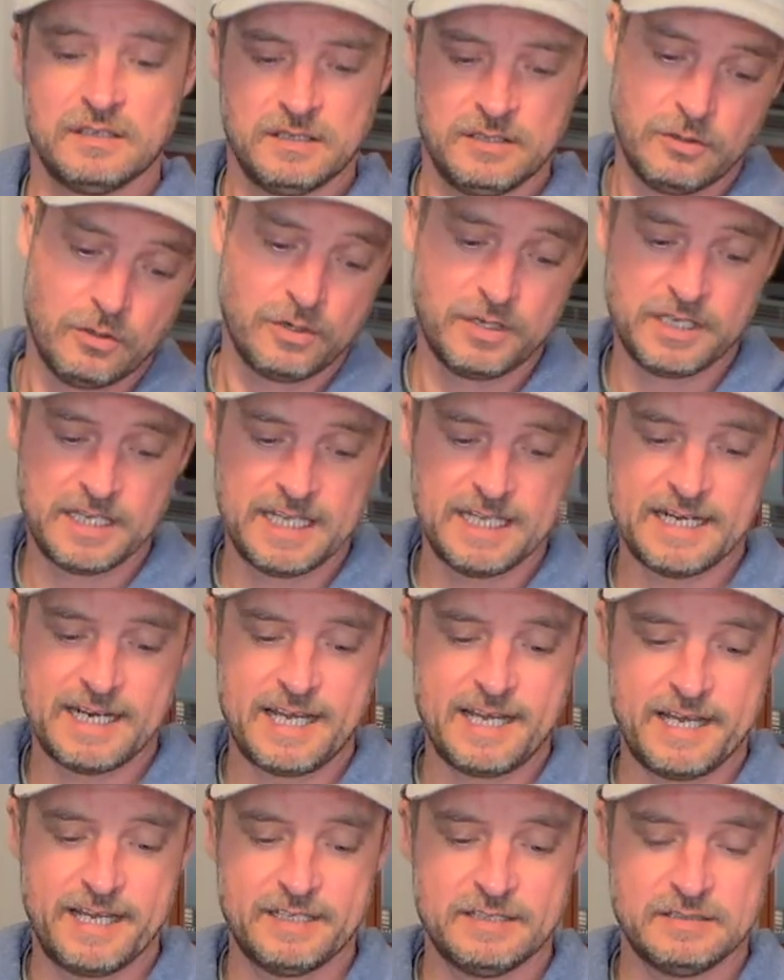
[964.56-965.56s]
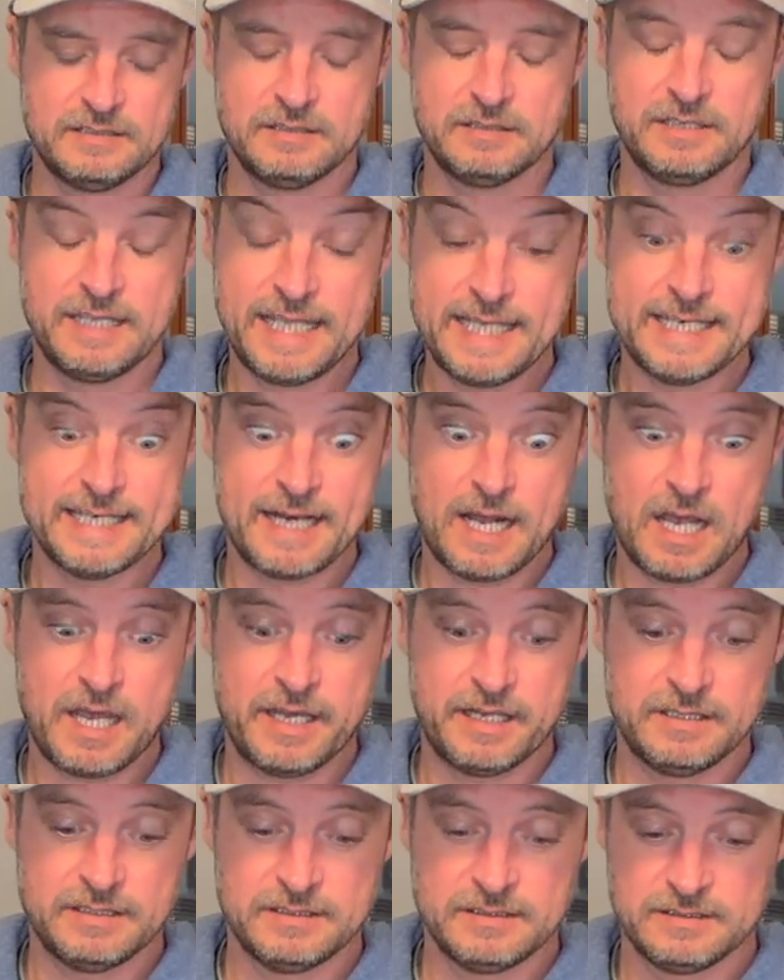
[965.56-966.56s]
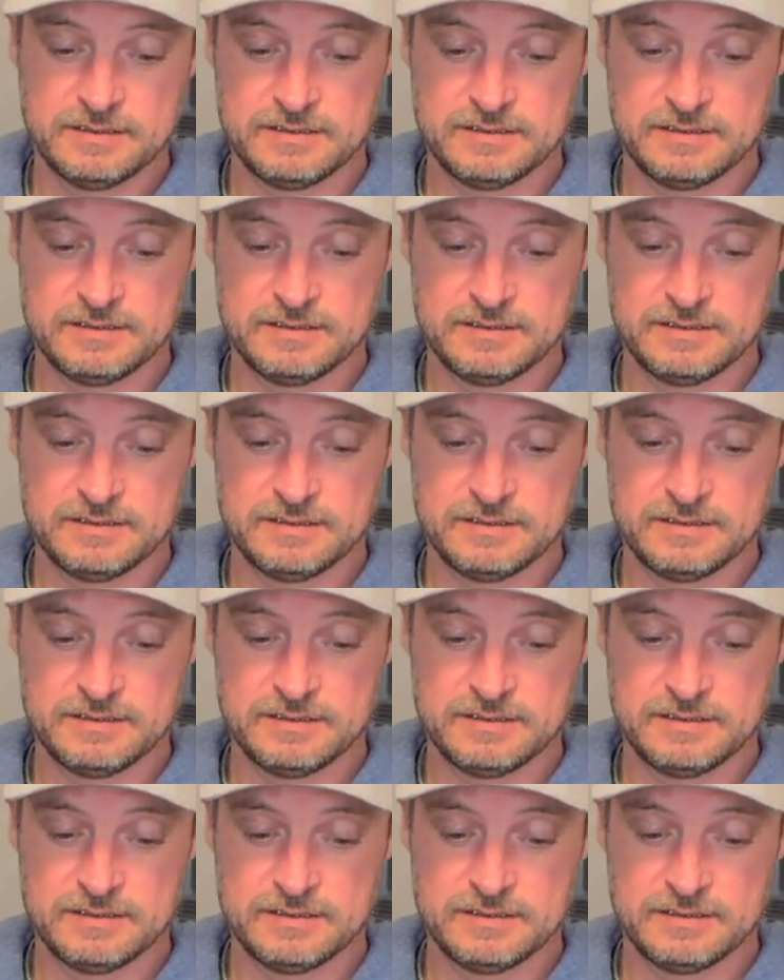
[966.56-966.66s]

Or you can heat it hot. Eat it hot.